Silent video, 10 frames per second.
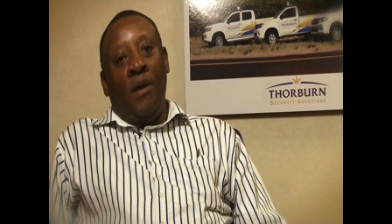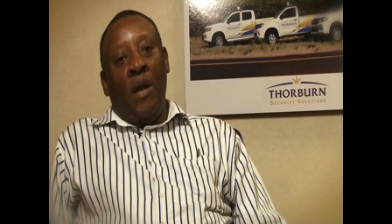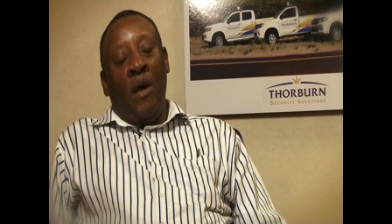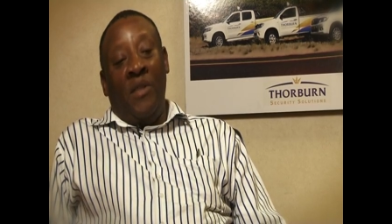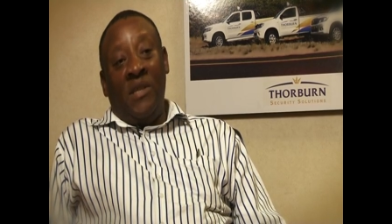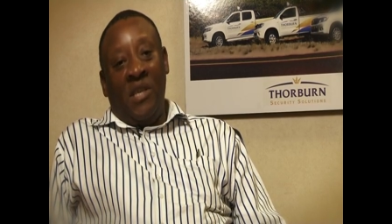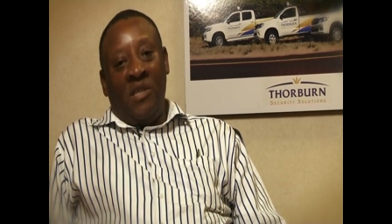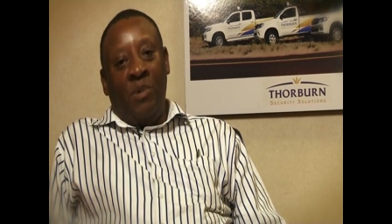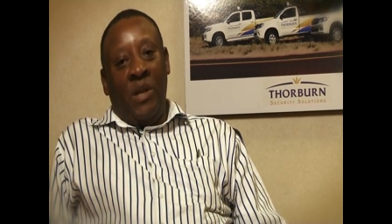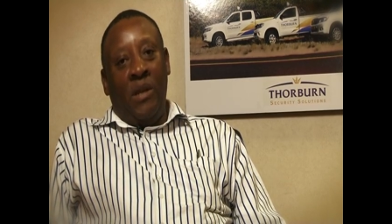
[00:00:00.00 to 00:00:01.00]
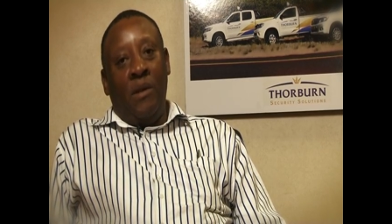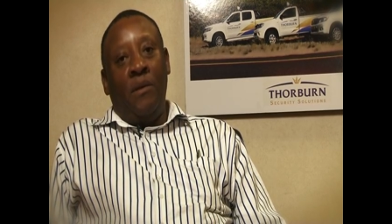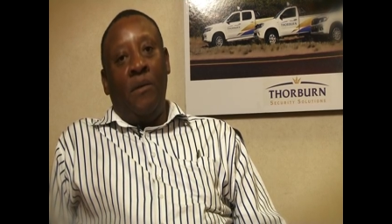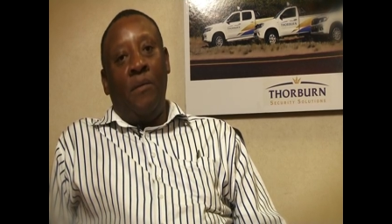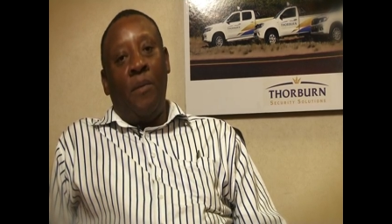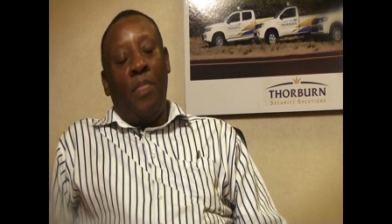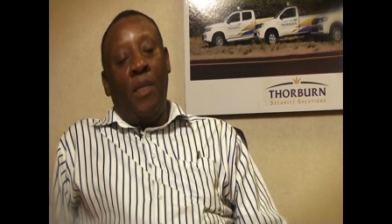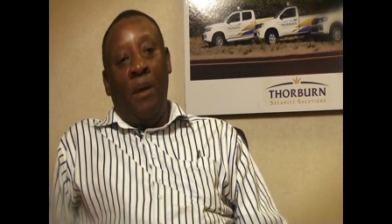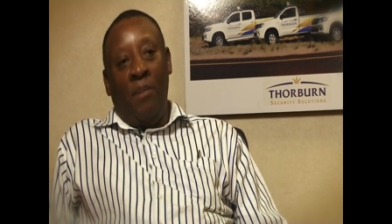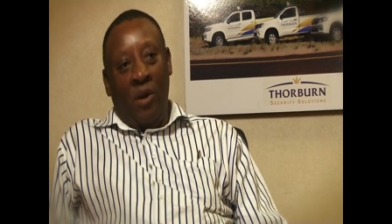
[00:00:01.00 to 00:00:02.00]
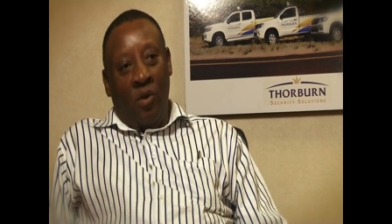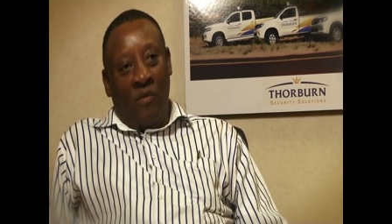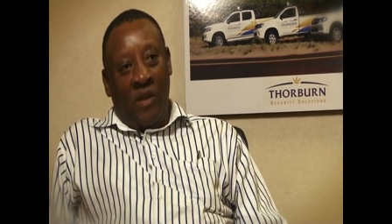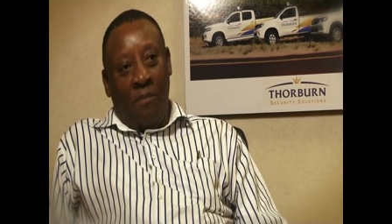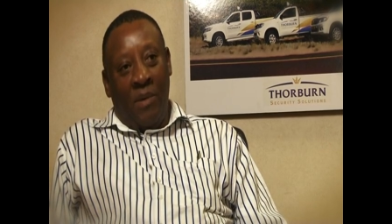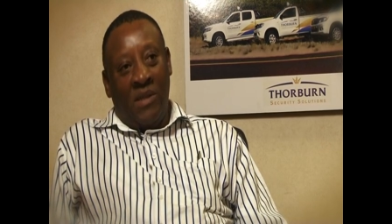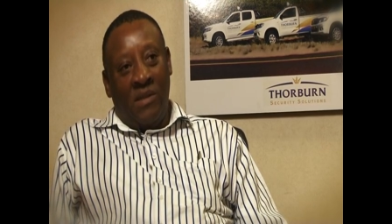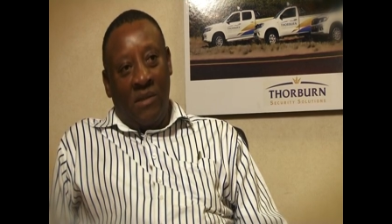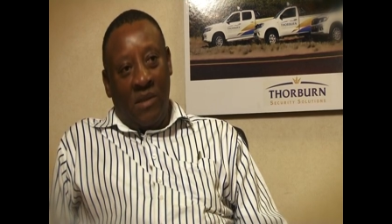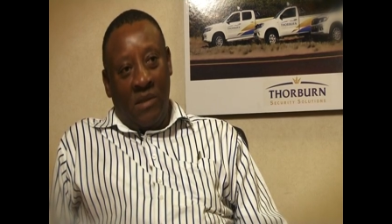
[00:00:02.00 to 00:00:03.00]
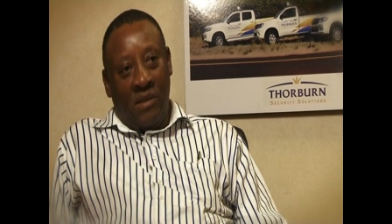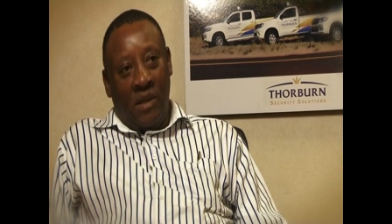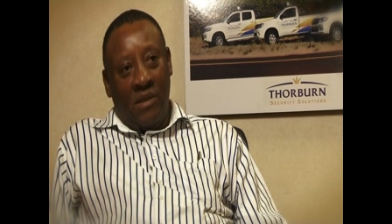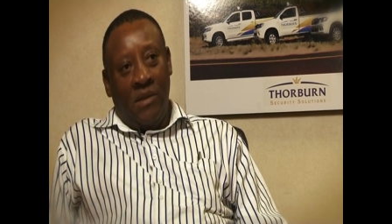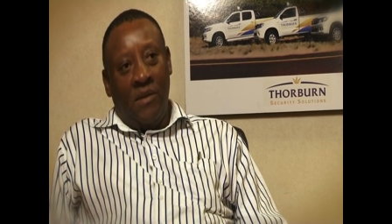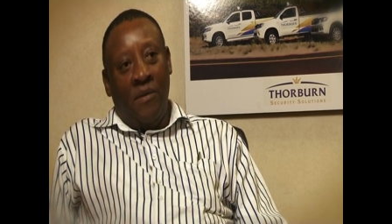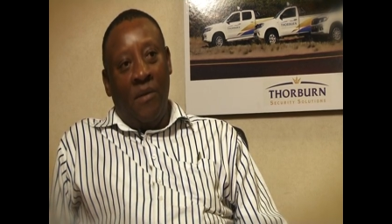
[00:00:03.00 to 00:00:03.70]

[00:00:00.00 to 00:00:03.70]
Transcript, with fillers: Now this has been happening over the past six years,